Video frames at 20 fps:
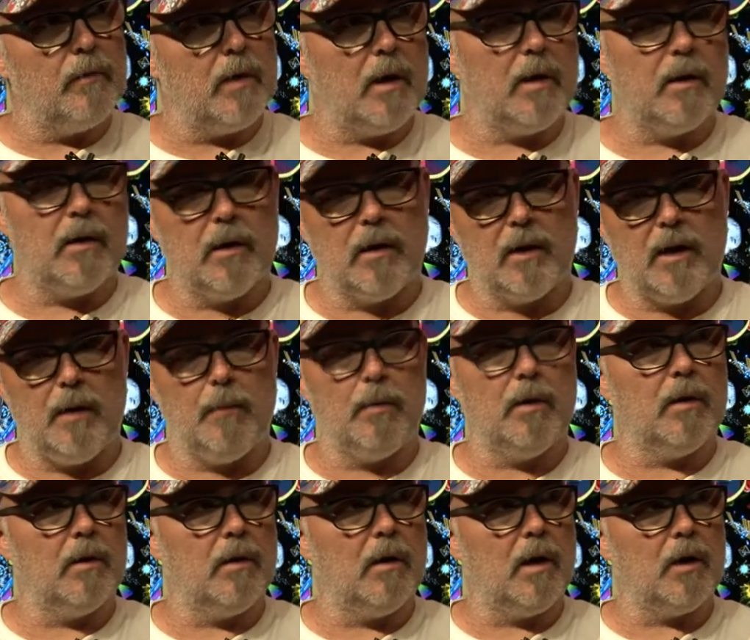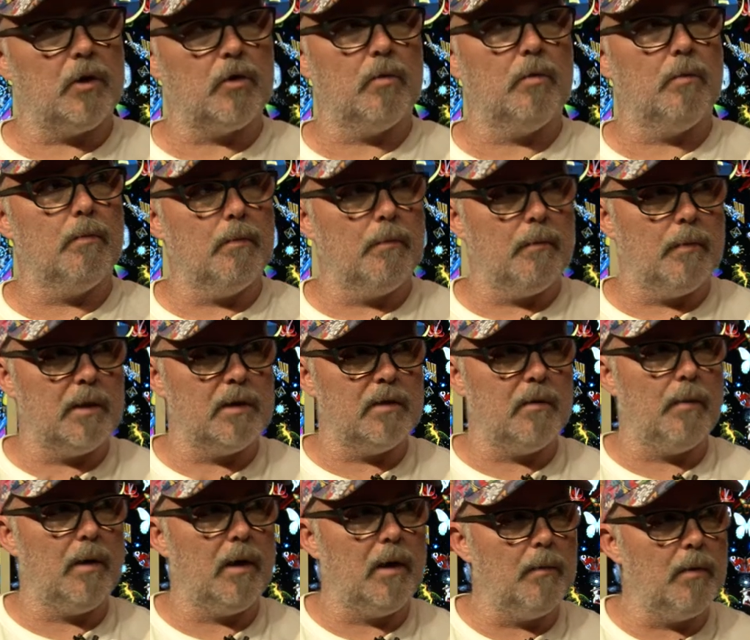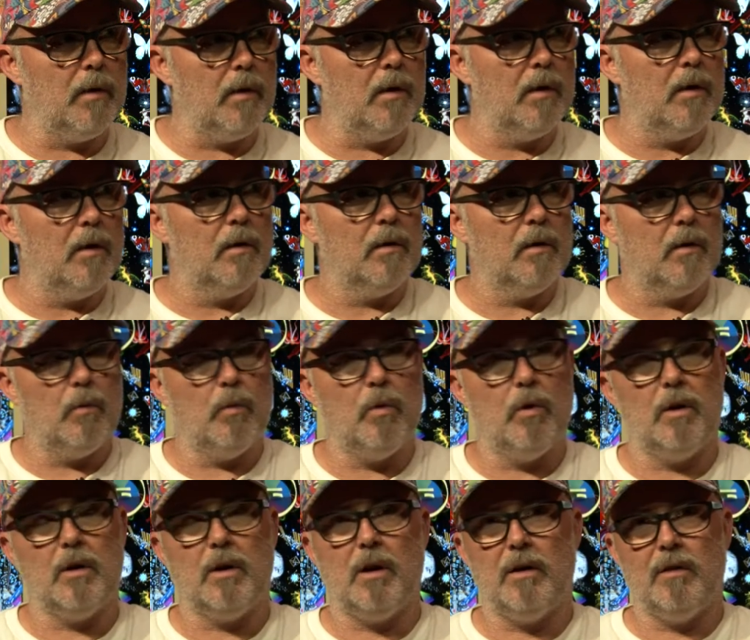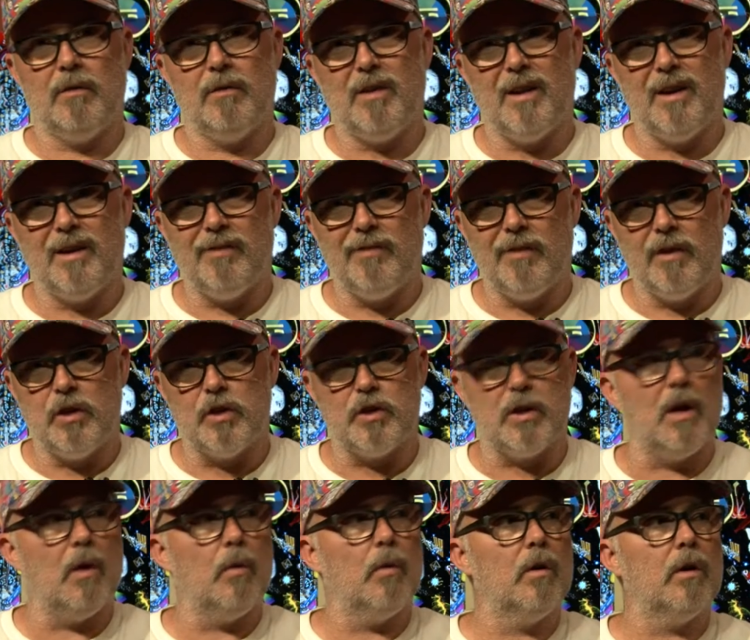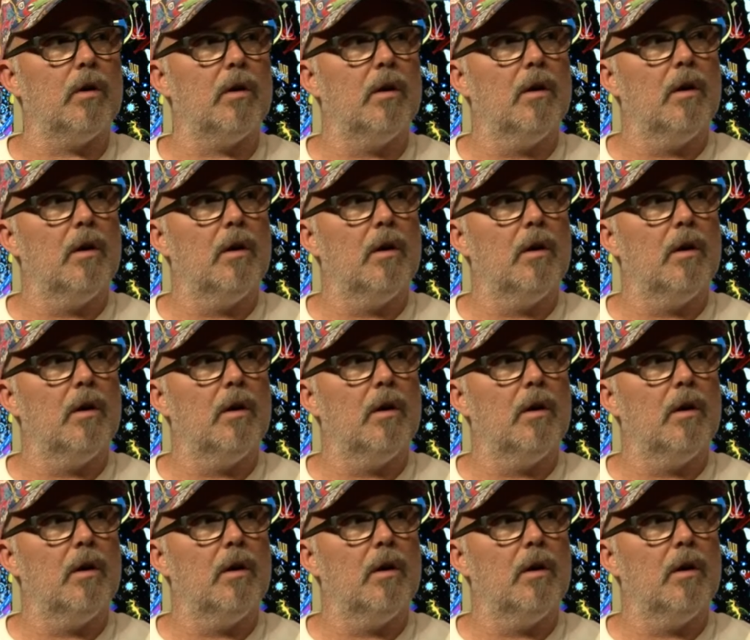and then keeping the actual bits of paper yeah. that weren't kind of like finished artwork.